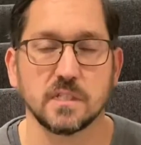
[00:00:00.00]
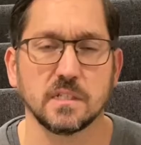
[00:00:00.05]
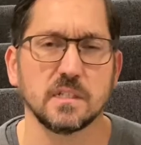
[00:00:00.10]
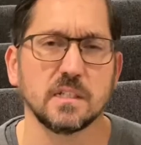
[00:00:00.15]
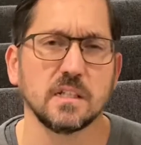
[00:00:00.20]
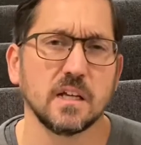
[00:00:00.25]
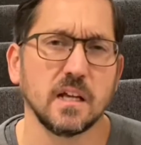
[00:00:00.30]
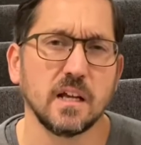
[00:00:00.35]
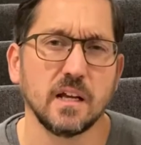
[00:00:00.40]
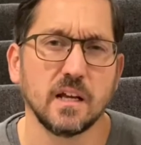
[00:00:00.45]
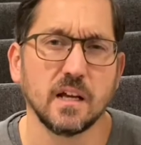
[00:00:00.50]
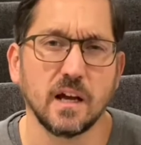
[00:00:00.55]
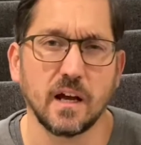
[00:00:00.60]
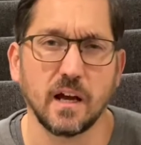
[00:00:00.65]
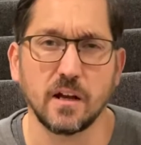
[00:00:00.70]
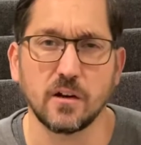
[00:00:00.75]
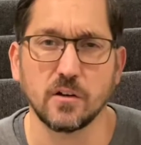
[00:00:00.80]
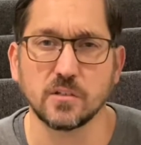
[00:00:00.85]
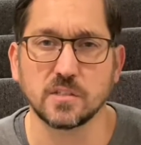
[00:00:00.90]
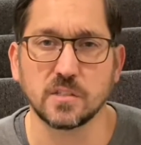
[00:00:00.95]
And
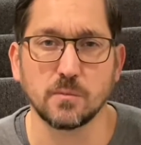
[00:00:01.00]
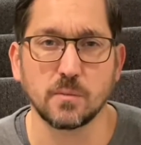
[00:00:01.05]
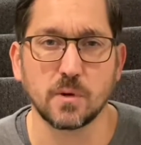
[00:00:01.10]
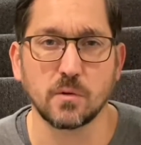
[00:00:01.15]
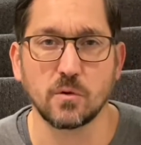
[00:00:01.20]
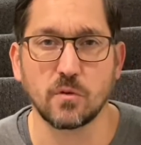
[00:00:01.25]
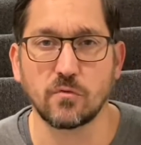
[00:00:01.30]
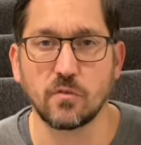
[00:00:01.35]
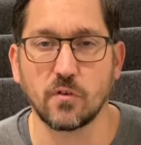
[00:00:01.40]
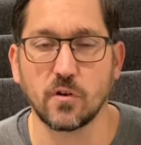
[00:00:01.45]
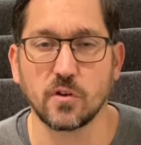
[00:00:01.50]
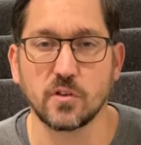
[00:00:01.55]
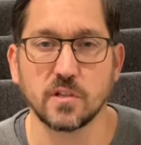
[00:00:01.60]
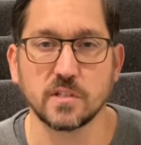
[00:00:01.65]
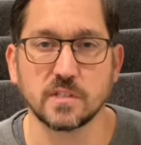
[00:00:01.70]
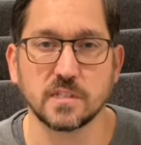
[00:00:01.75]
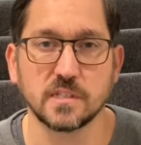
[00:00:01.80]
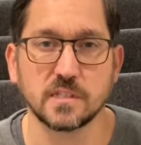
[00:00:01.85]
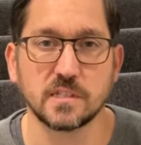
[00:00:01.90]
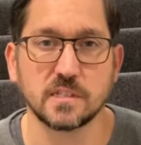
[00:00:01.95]
I heard somebody refer to
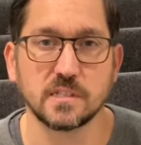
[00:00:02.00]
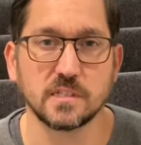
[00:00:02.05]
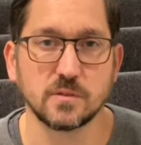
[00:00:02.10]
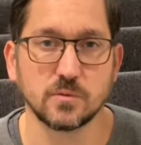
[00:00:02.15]
this as,